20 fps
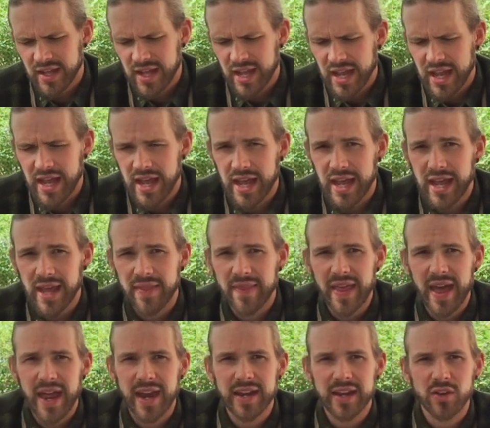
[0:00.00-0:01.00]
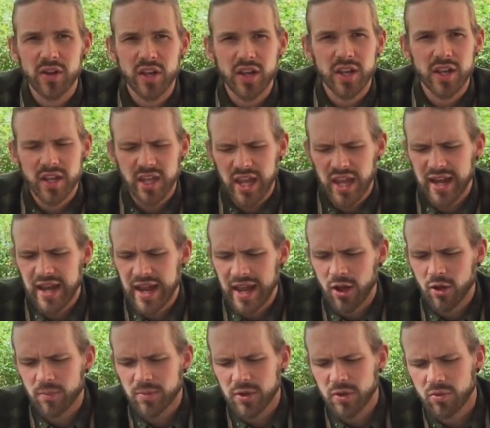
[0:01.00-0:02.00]
and that can
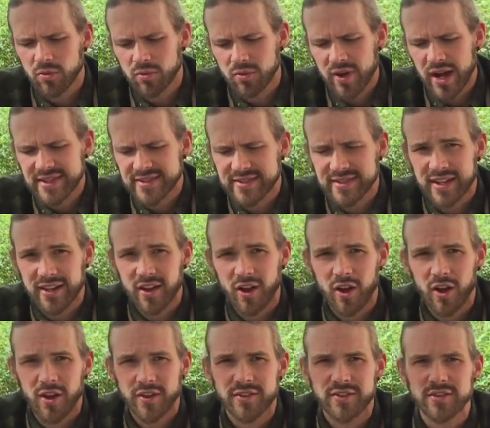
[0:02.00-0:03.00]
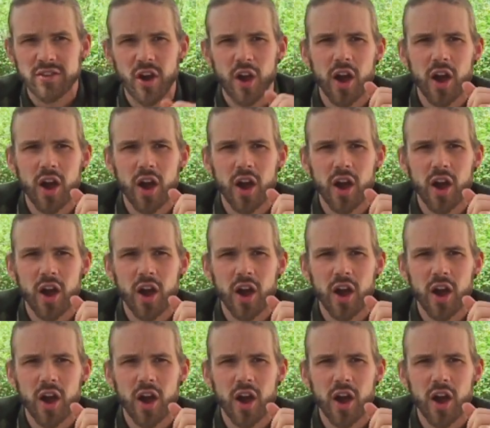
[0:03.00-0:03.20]
help you rest it on